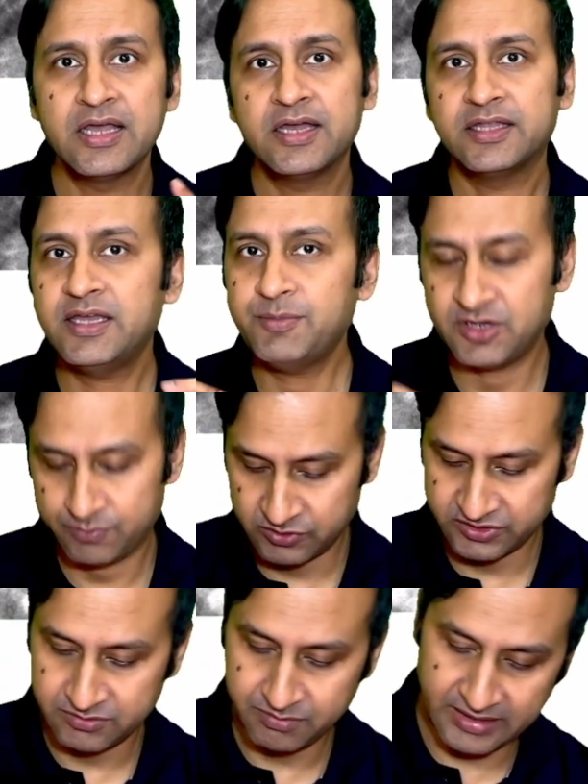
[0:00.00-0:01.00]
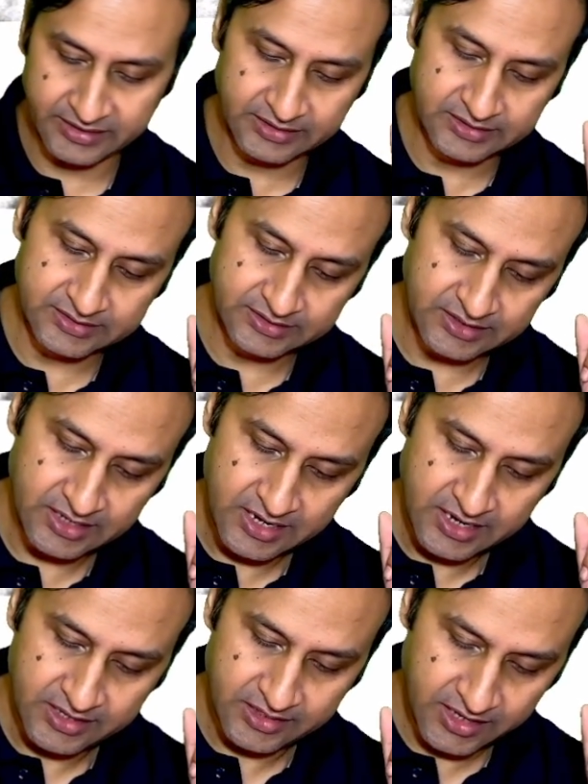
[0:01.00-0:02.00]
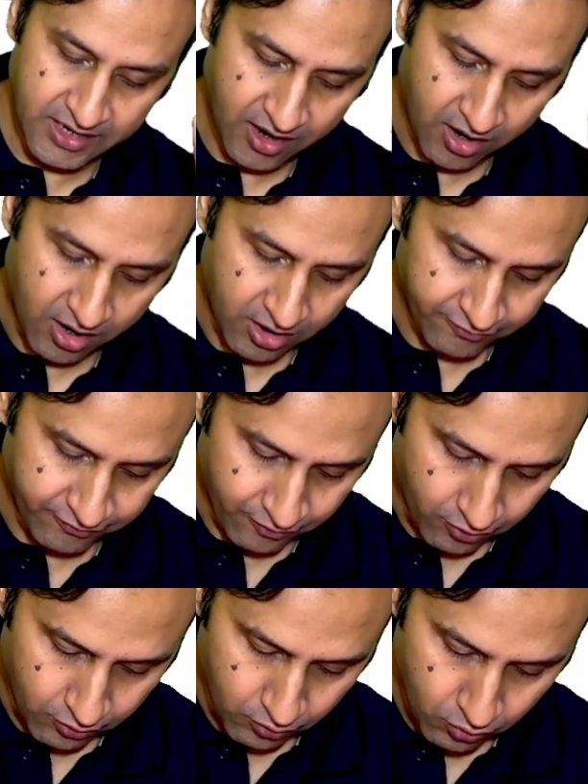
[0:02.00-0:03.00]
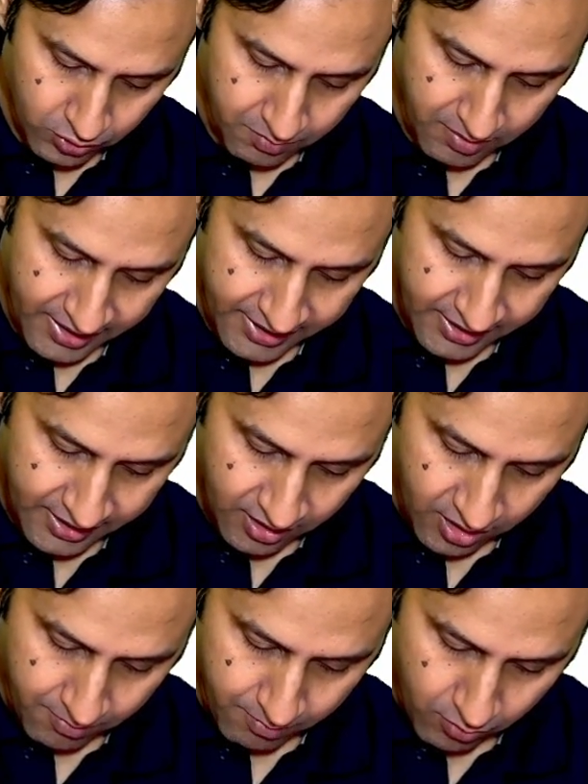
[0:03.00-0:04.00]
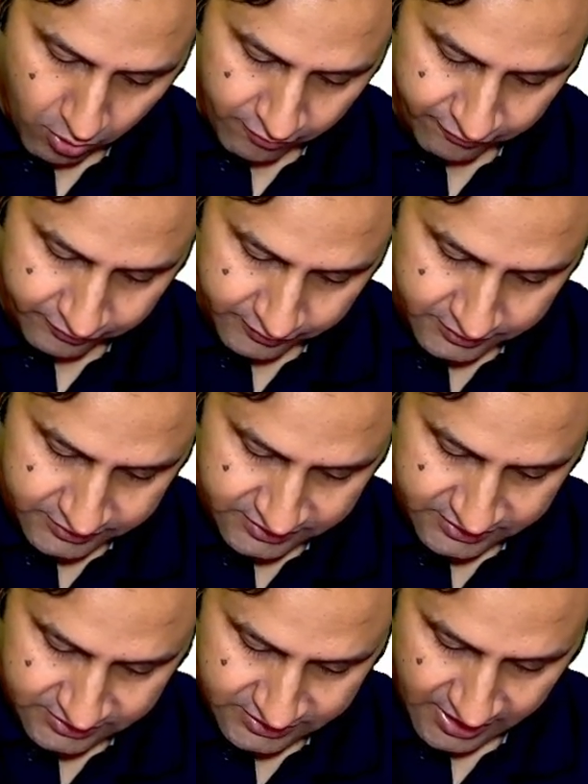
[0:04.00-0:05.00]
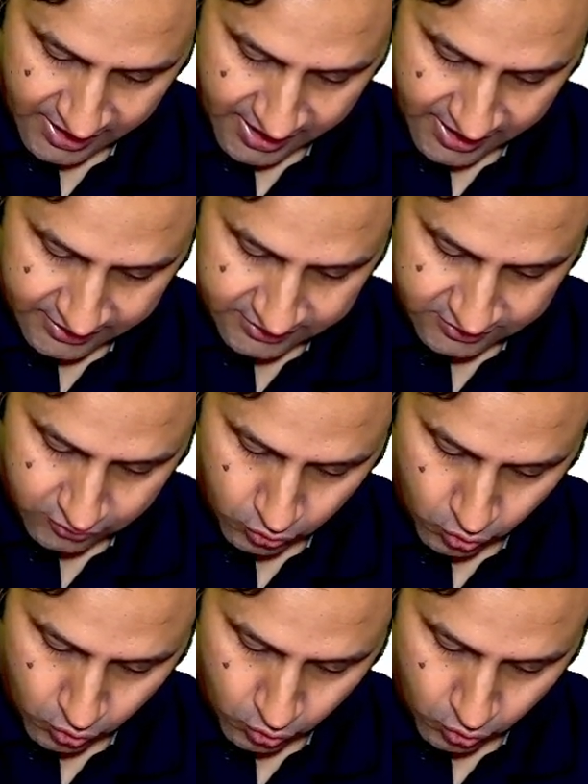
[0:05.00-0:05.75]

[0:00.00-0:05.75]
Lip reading: they may represent malignancy. They are followed by amorphous and